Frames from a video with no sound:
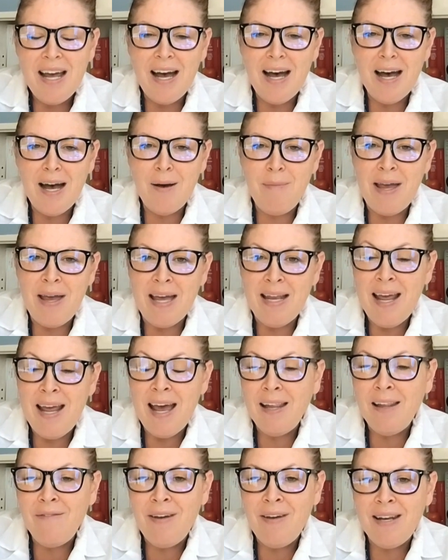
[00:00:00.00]
um, and
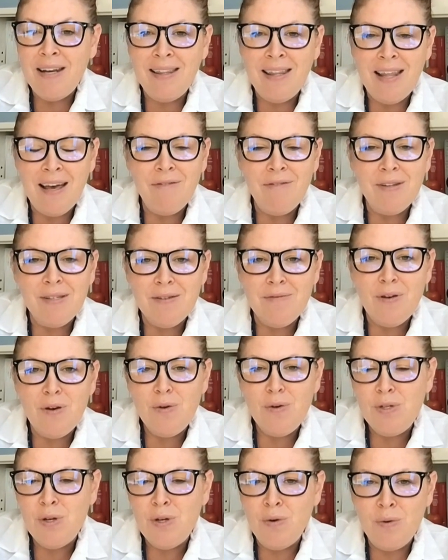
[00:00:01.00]
elevated levels of
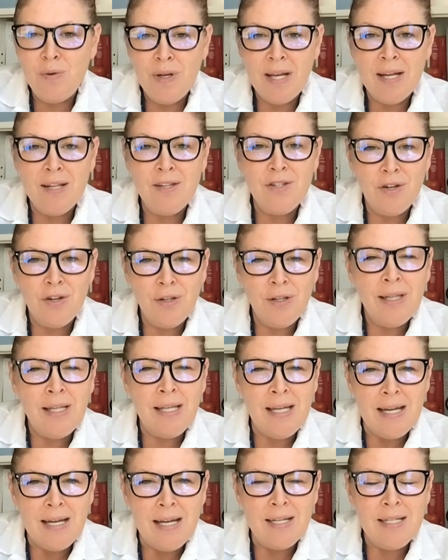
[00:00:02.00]
ozone can
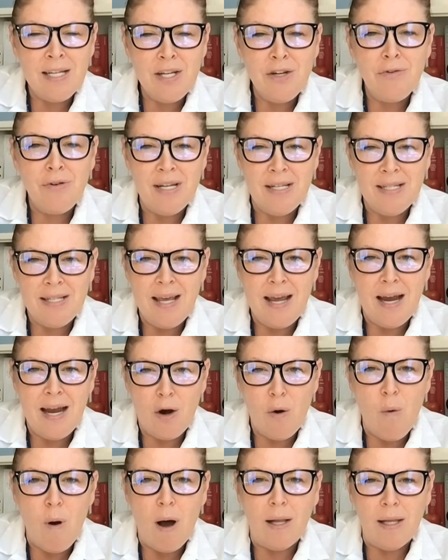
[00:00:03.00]
certainly decrease the air
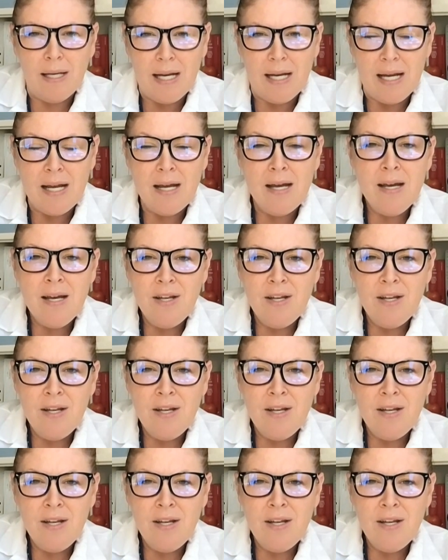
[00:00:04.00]
quality.